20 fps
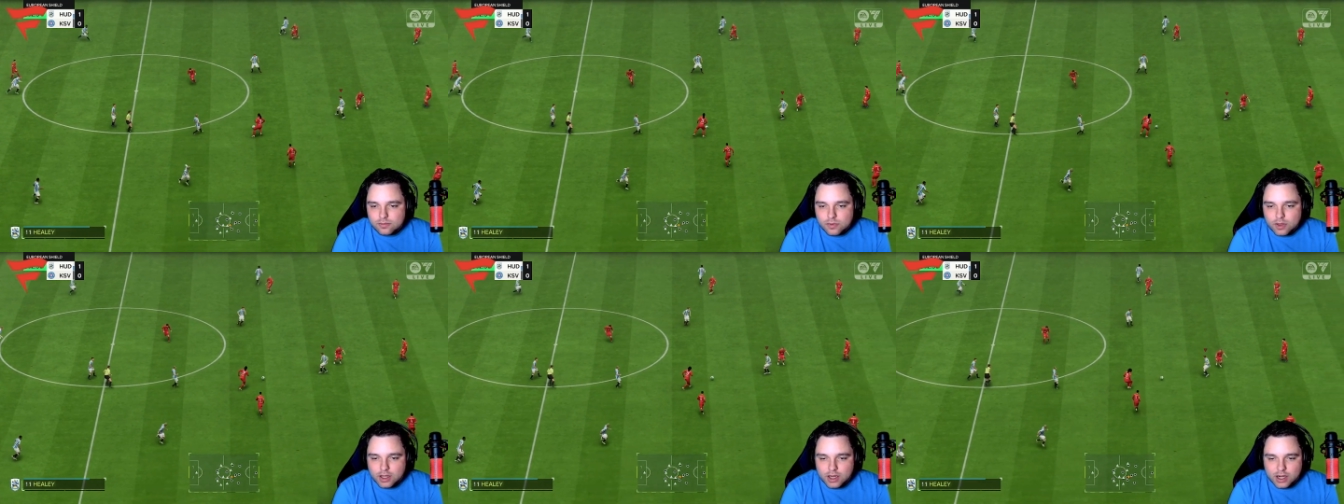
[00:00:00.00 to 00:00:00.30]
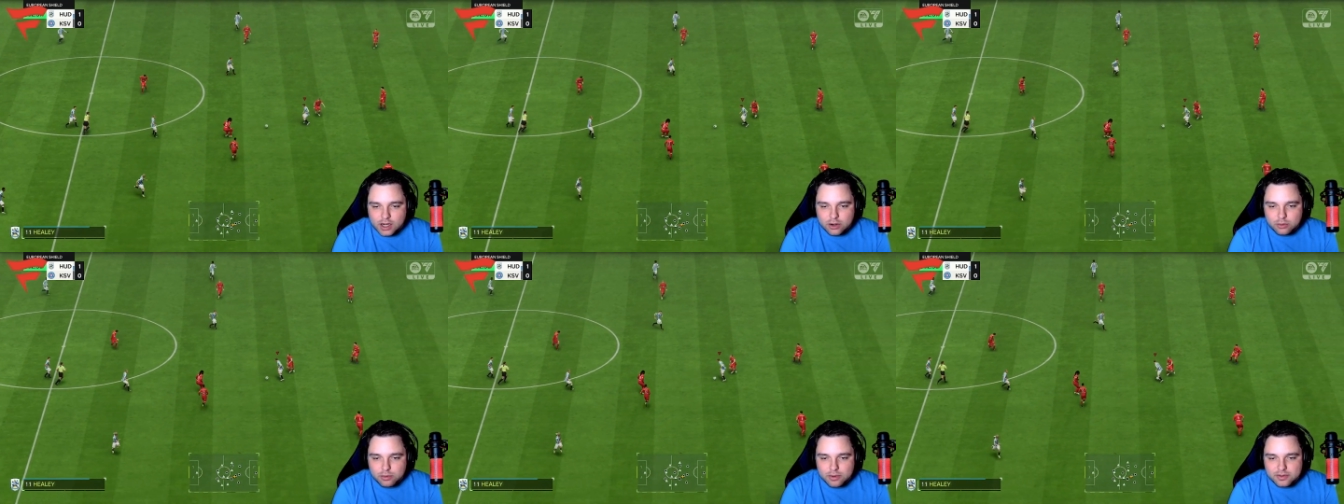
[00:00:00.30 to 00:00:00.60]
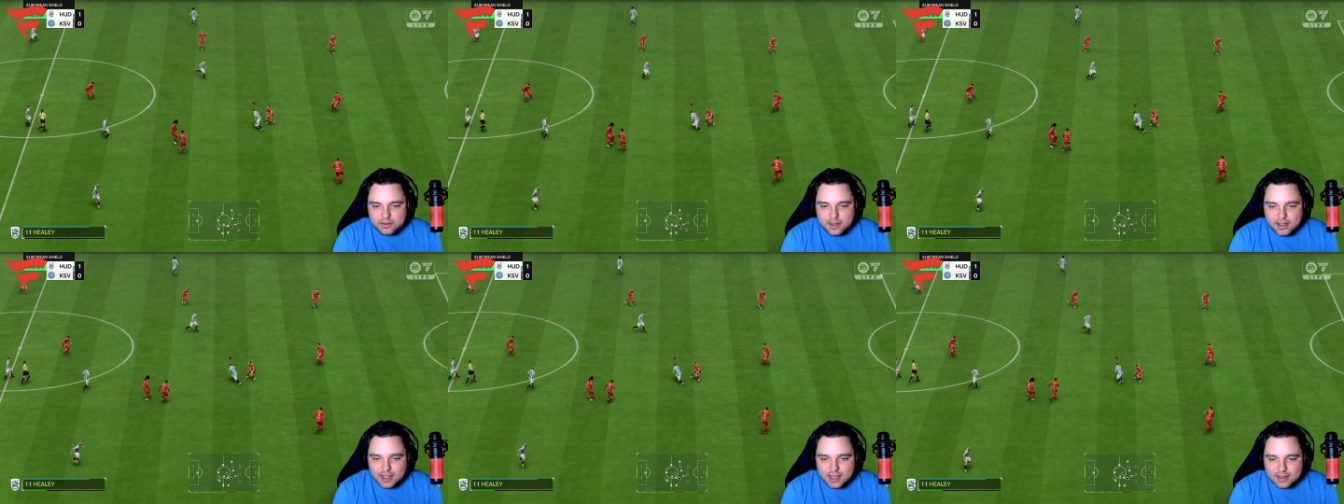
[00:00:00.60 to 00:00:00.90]
Here with
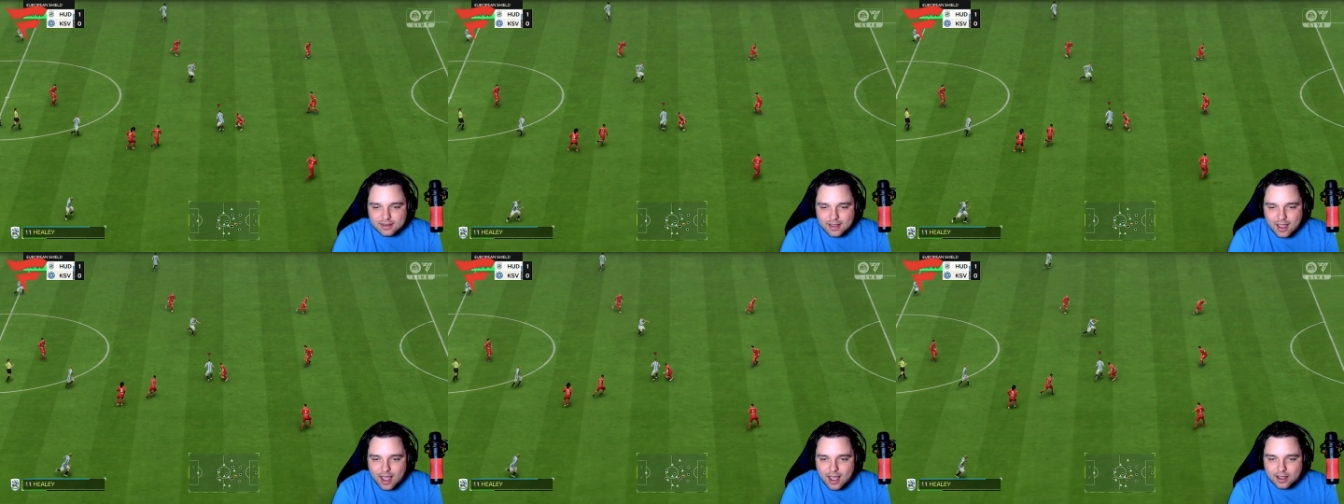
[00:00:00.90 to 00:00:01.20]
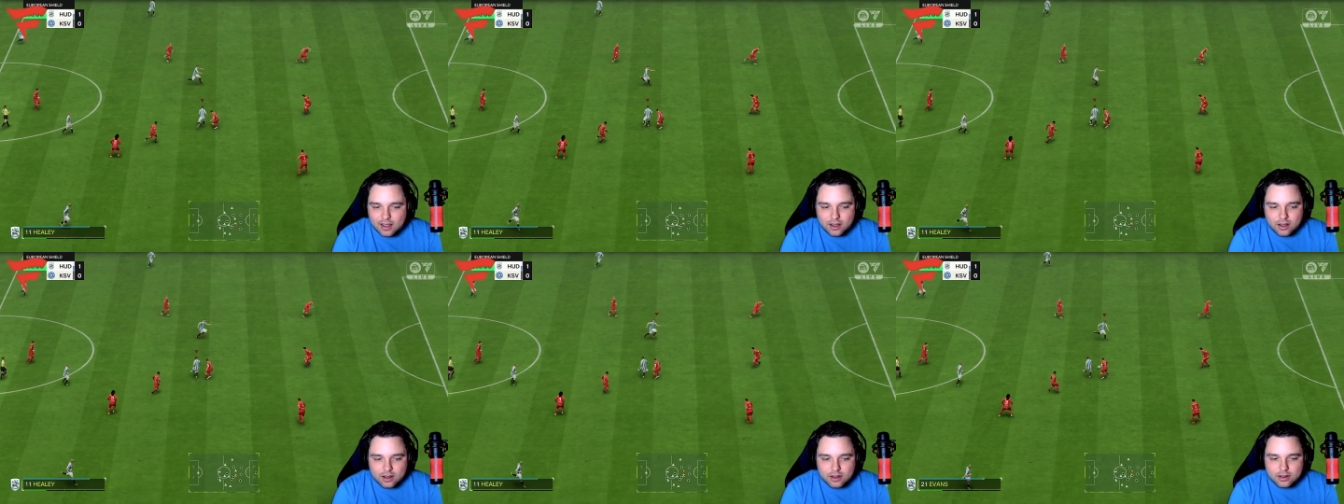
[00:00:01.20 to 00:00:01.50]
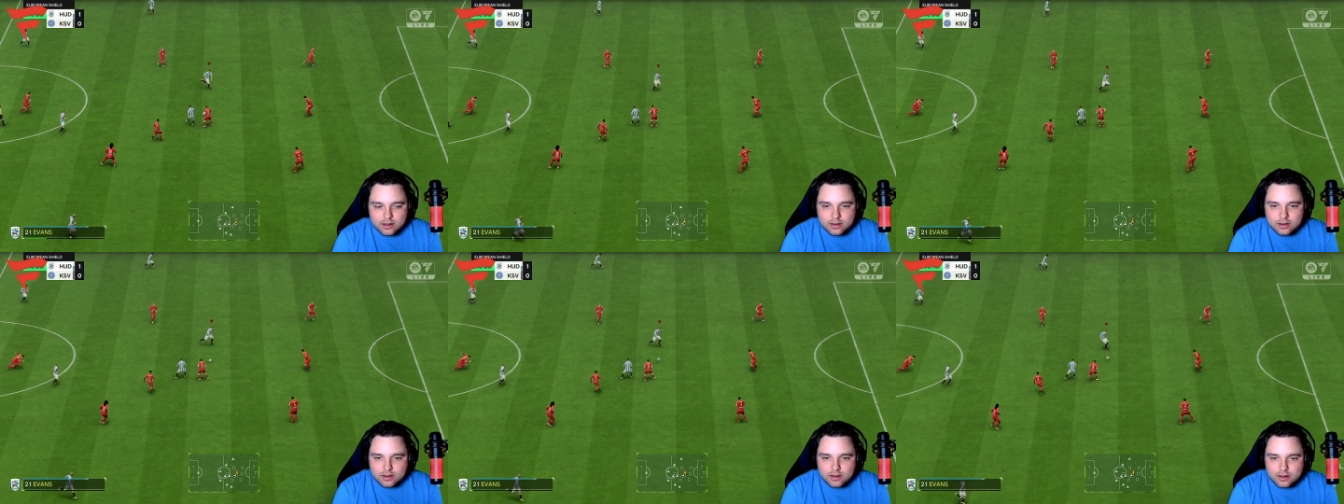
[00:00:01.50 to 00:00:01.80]
tiki-taka,
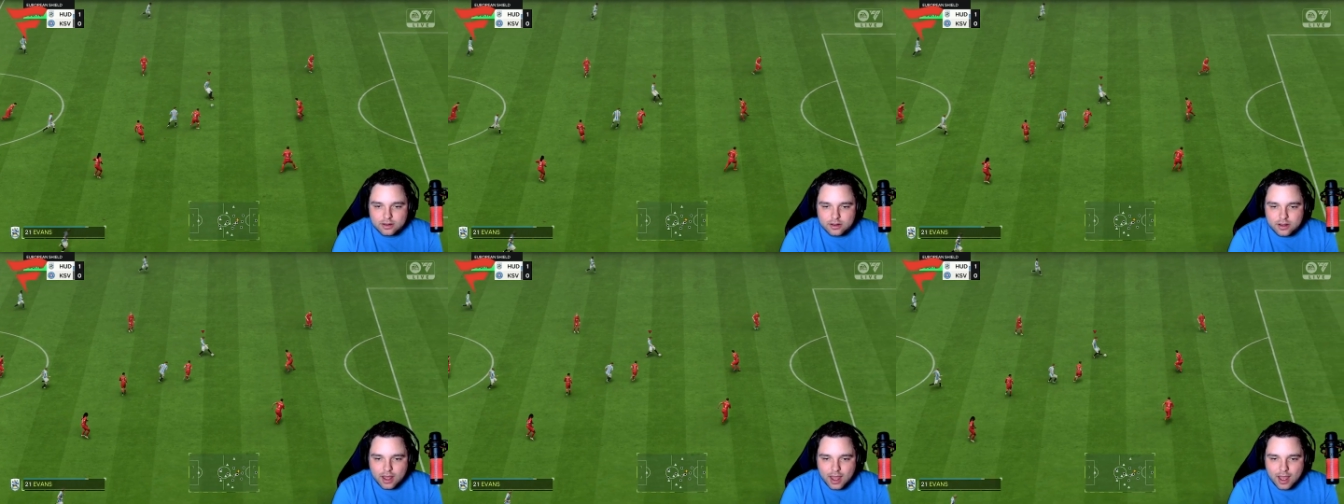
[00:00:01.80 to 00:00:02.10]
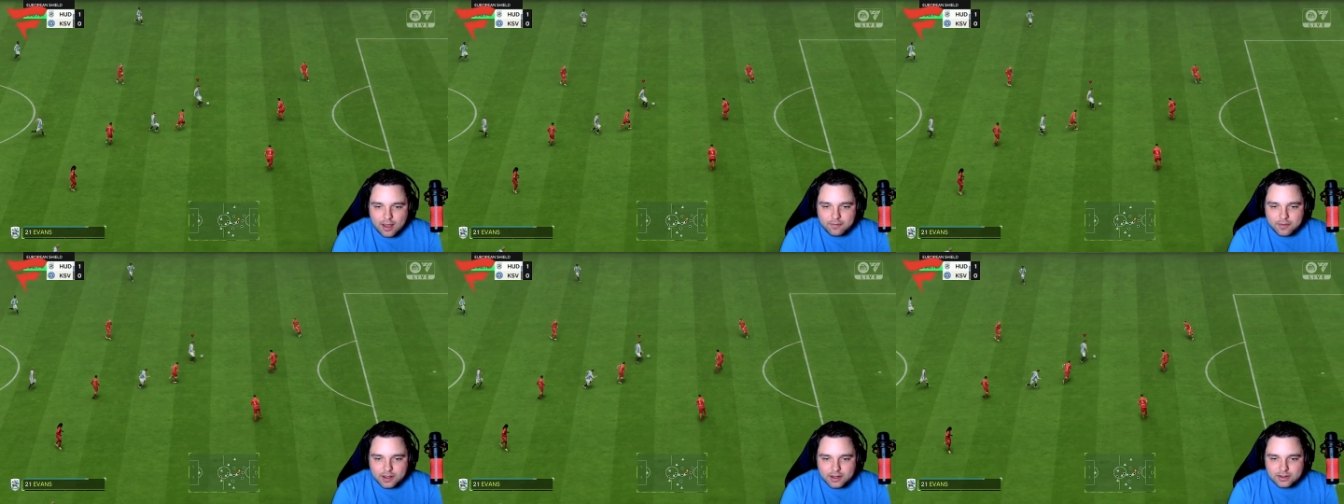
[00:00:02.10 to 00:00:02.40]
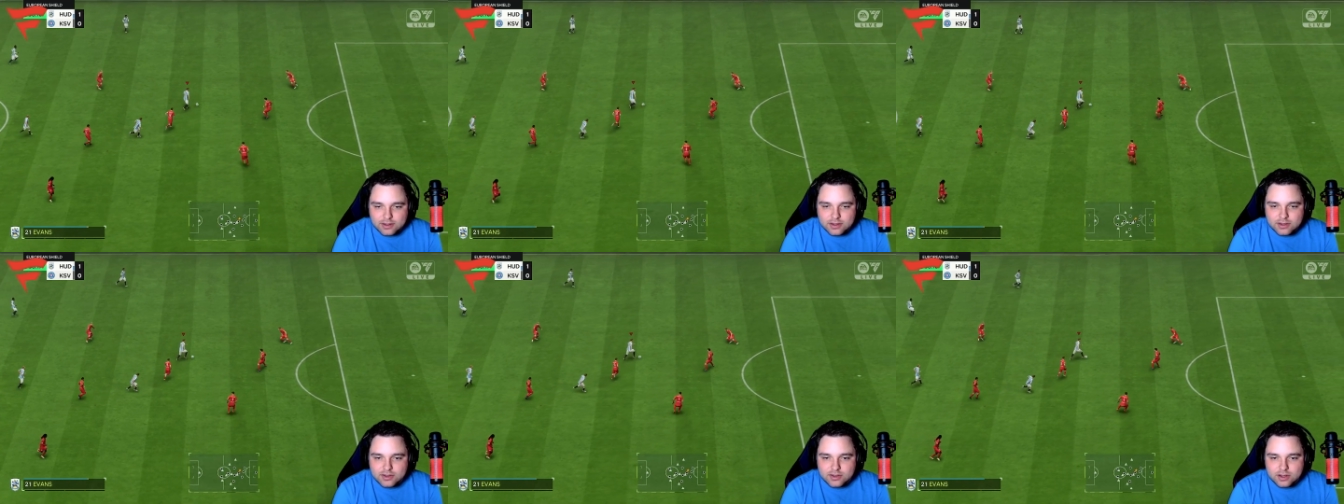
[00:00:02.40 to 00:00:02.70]

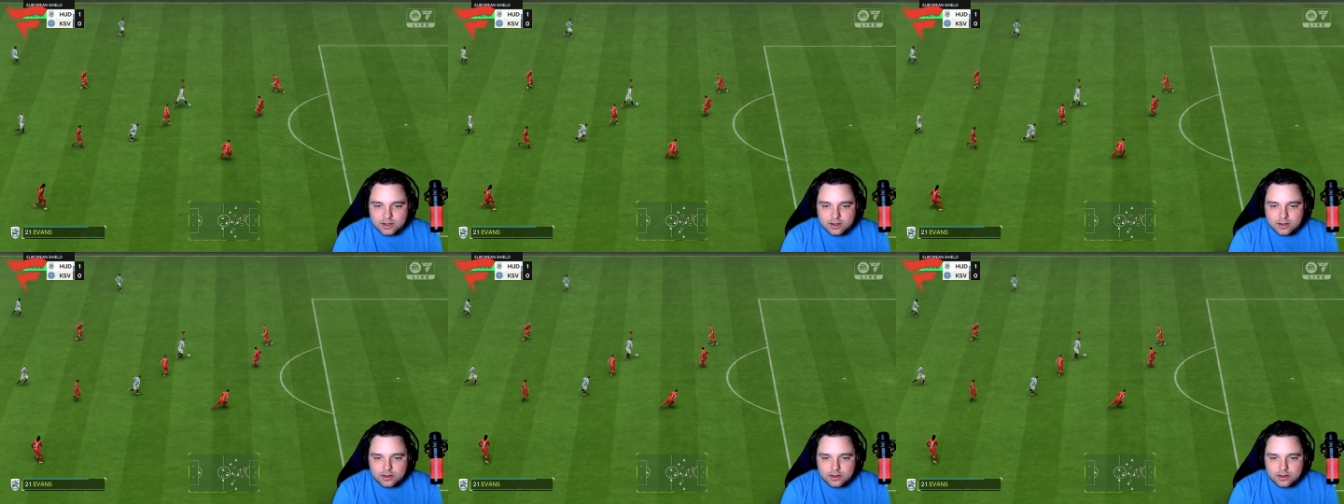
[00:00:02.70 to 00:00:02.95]
Evans